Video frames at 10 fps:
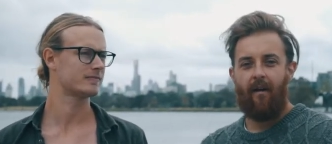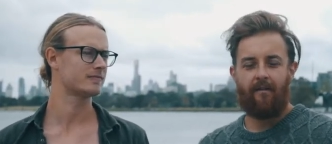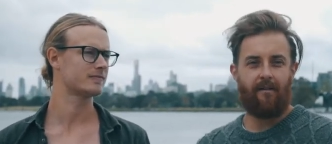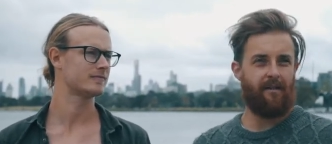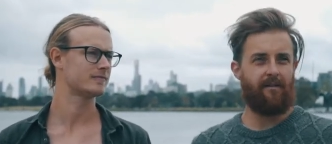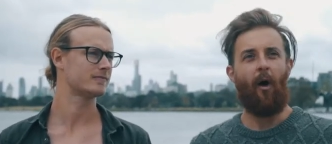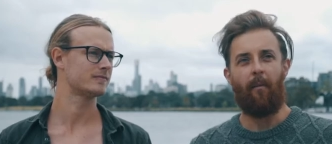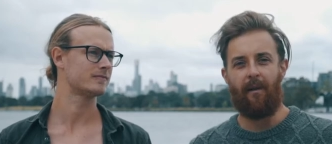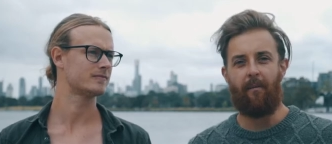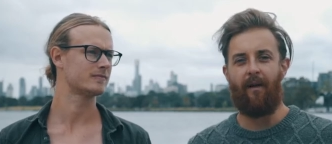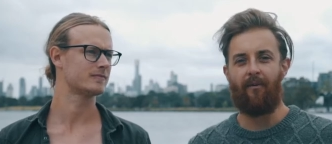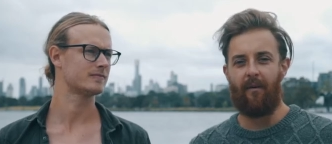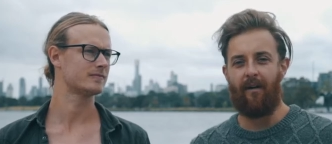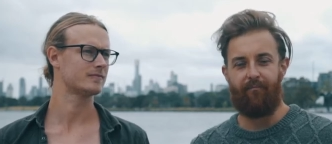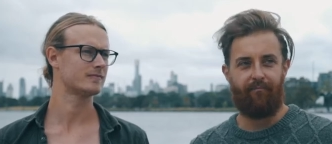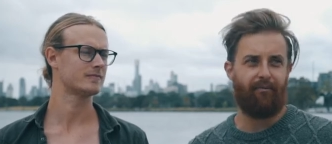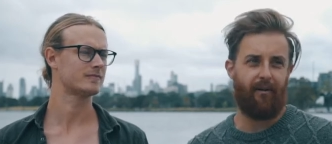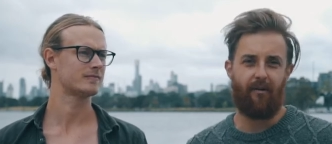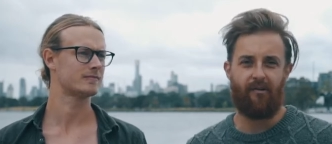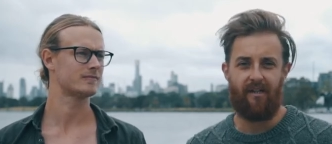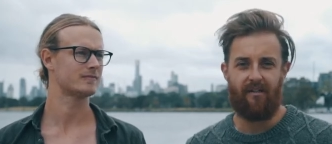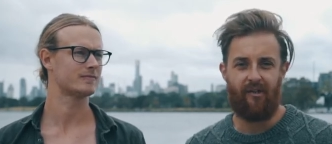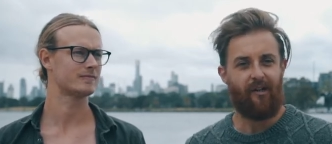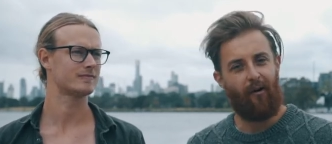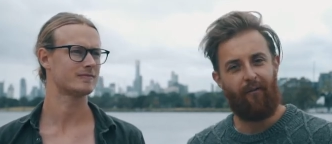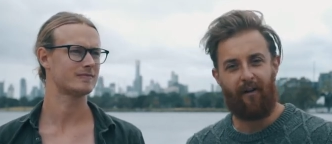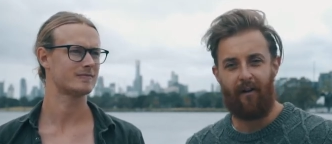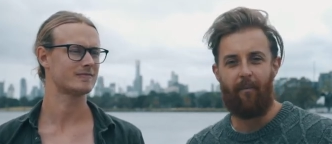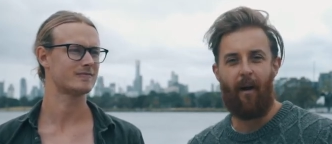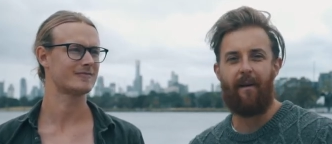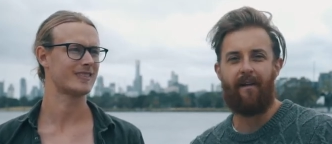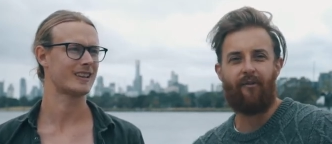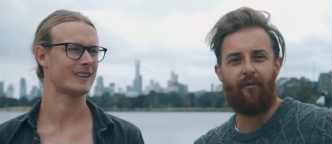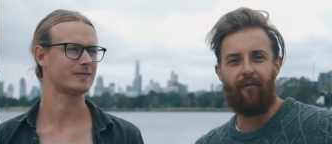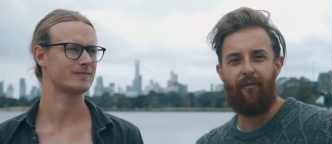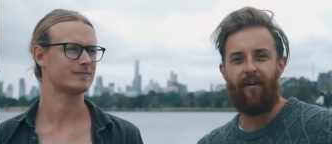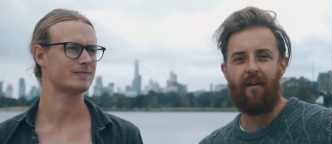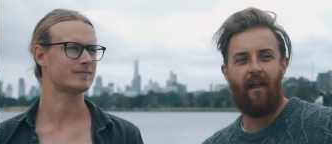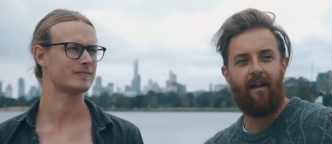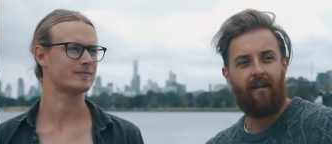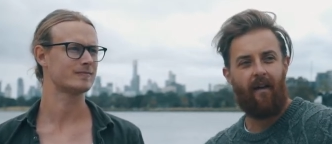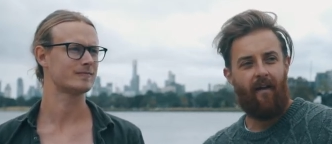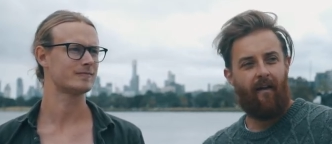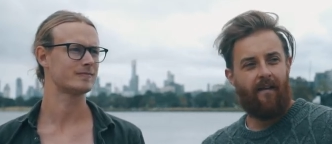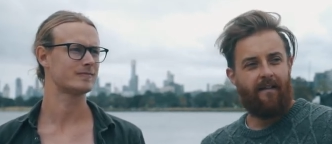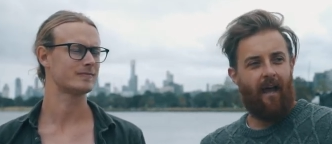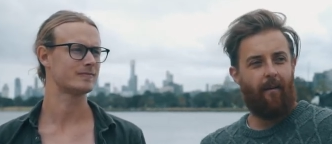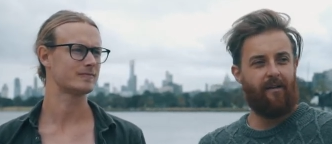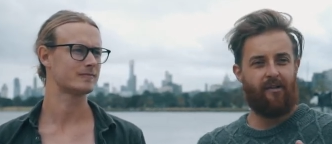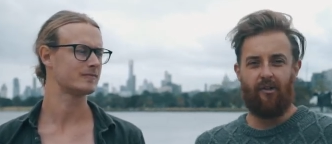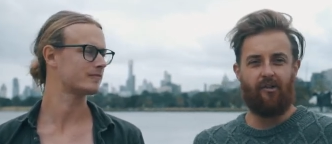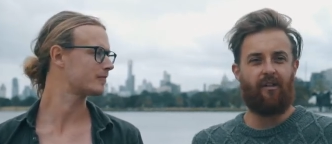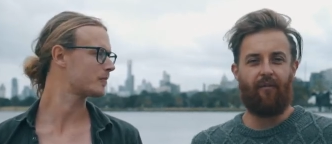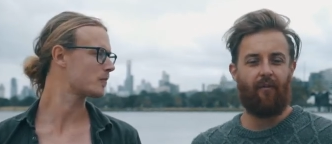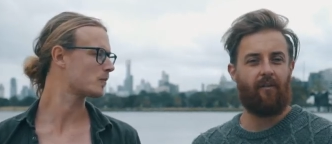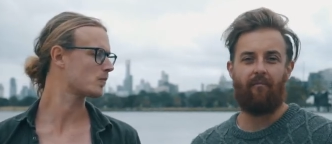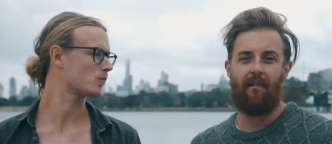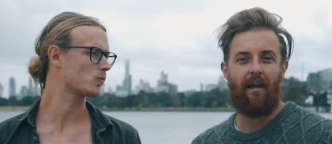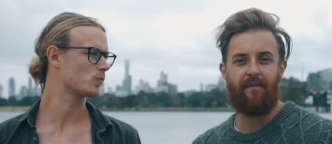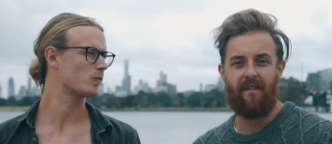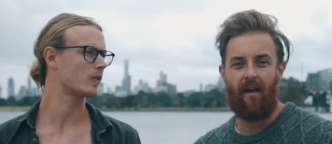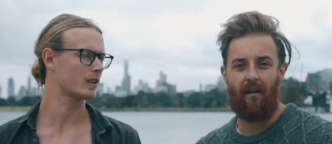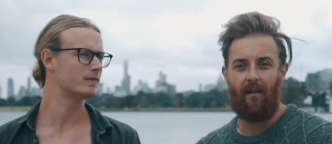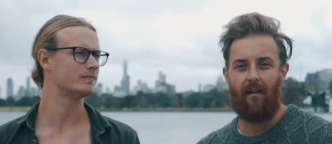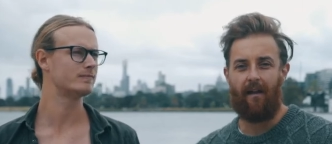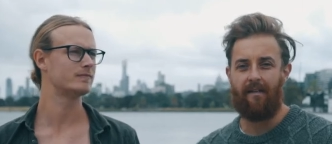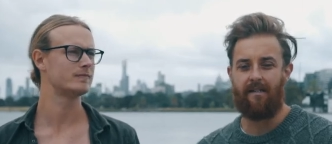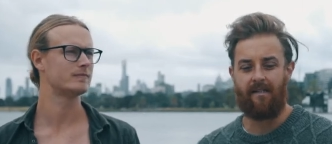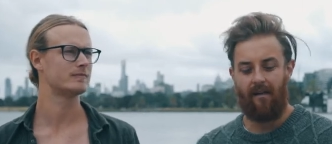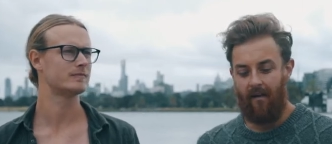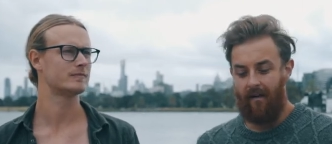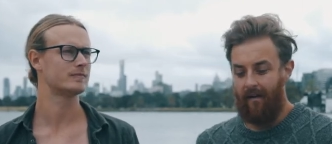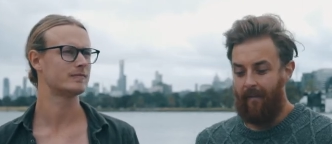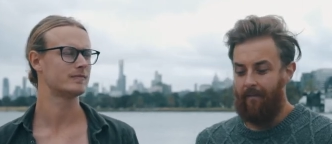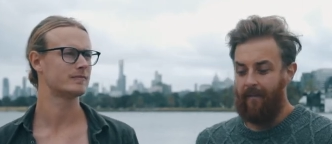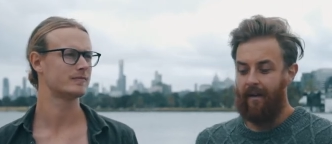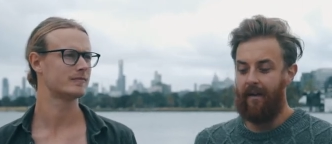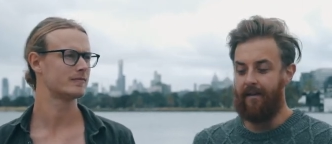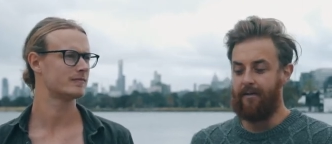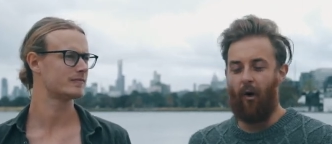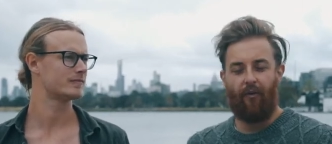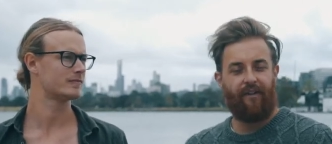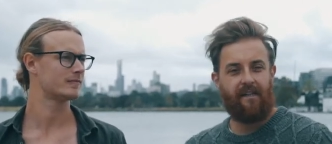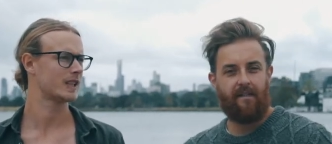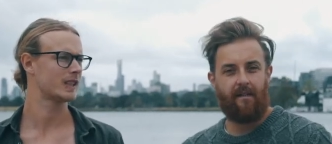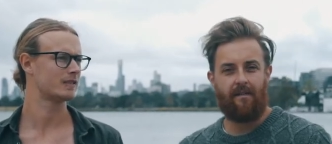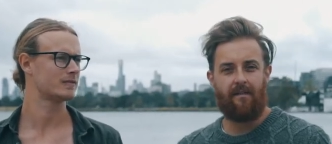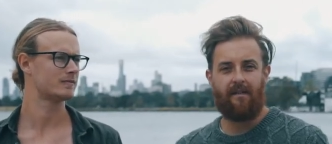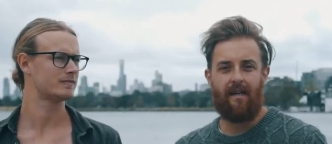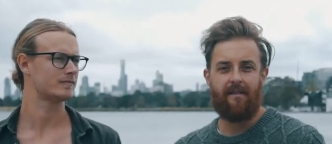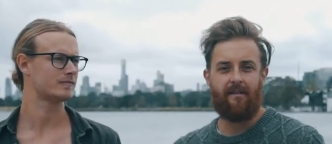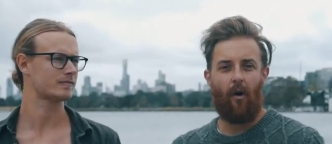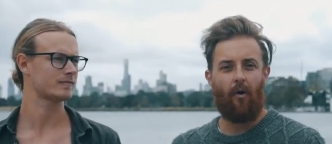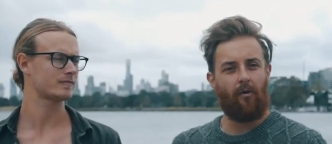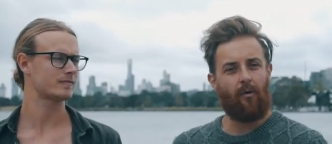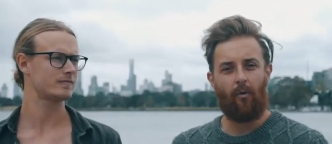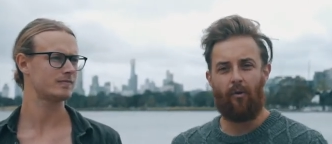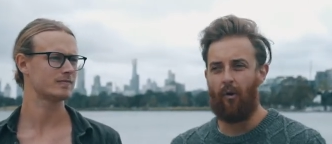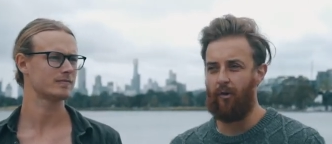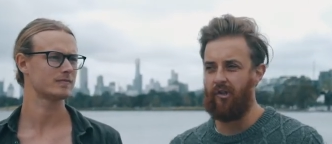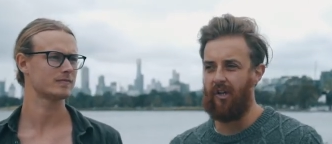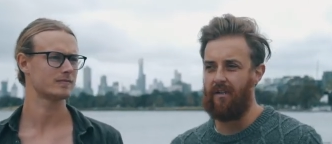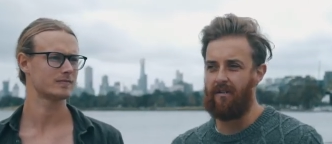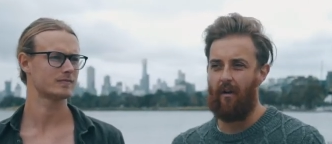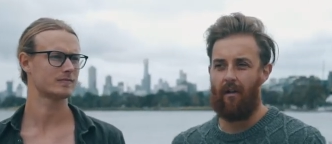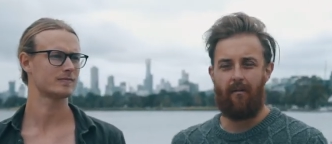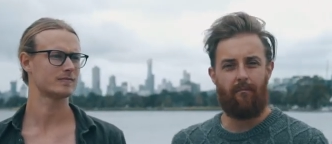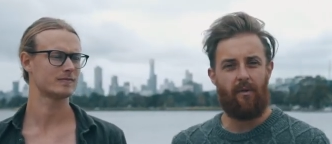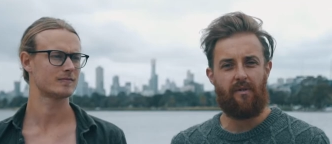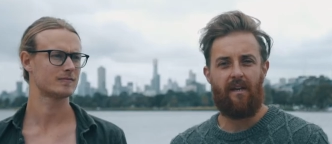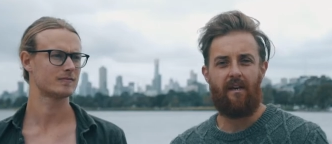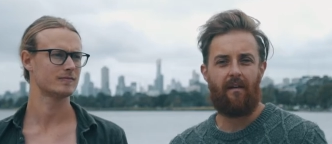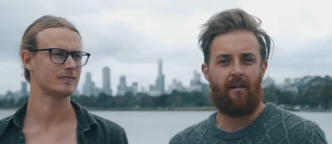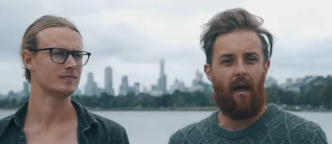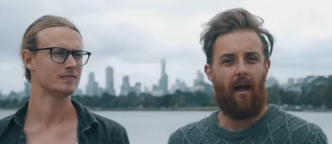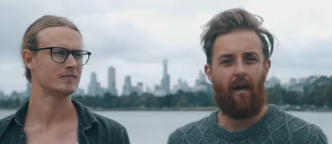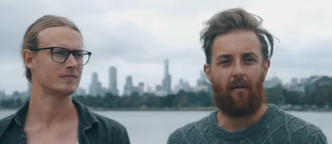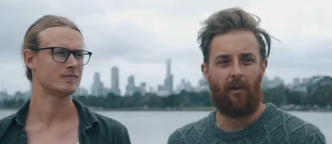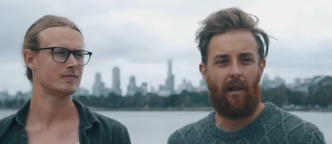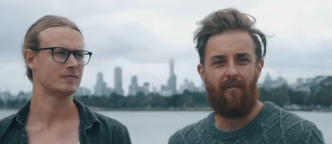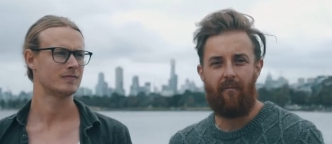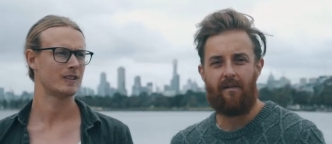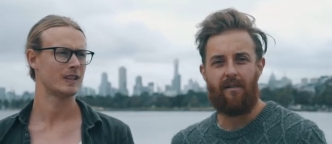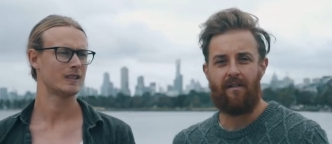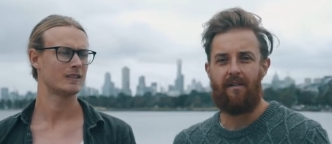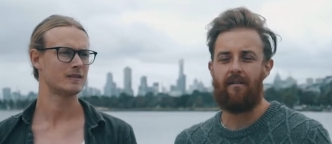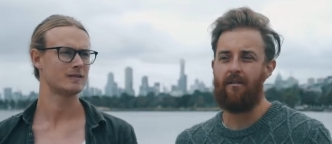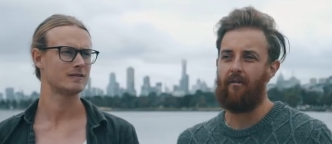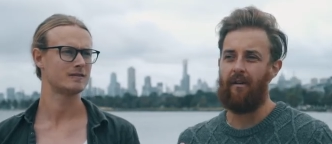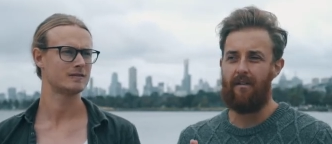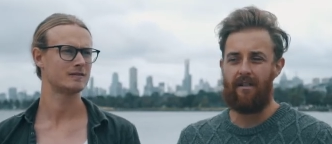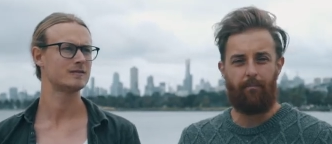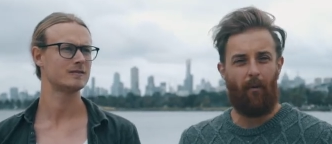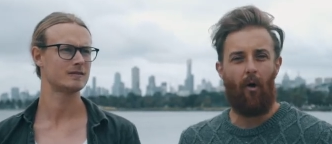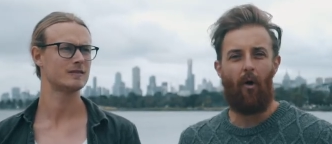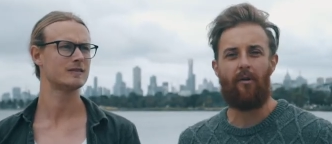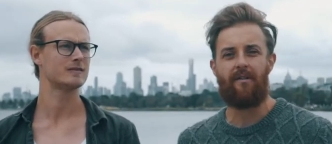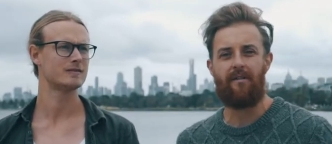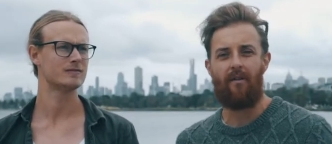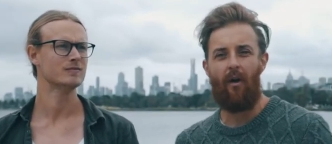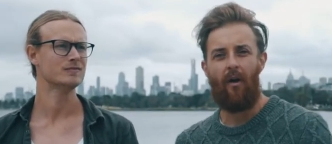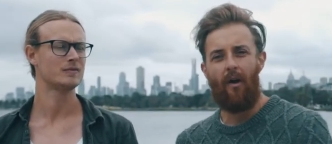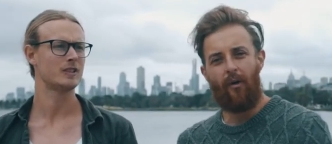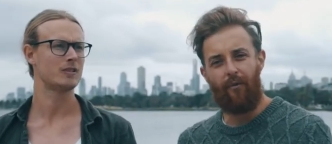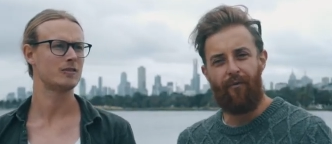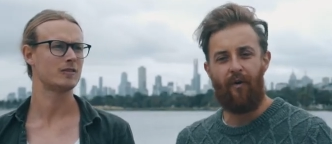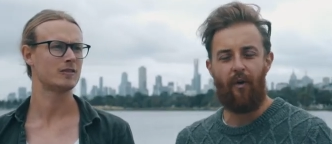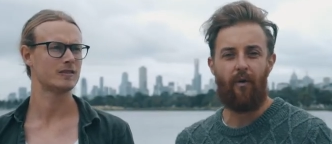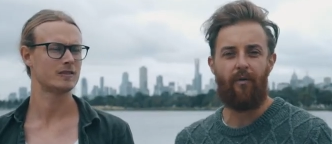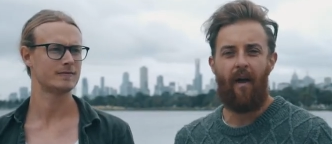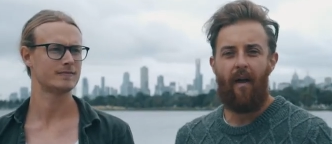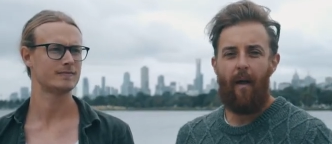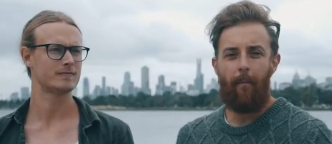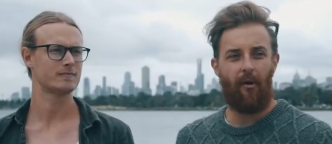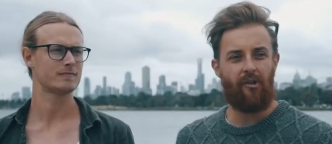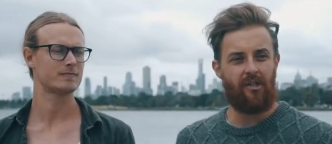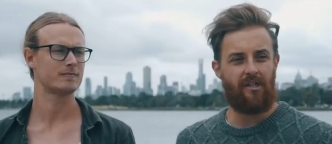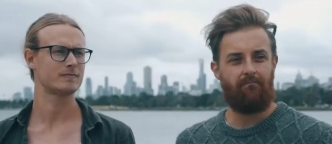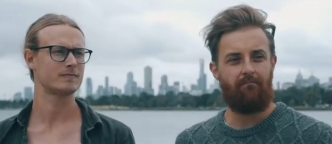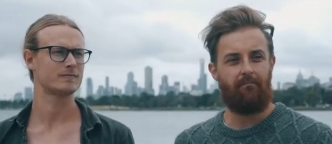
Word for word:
Speaker 1: I guess it's not a million miles away. It pretty much is geographically, but I mean, it doesn't feel like I'm in such a different lifestyle. Mm. It's, it's got seasons, it's got cool culture, it's got like music, uh, good live music scene, sorry, sports, it's got good food, but it's just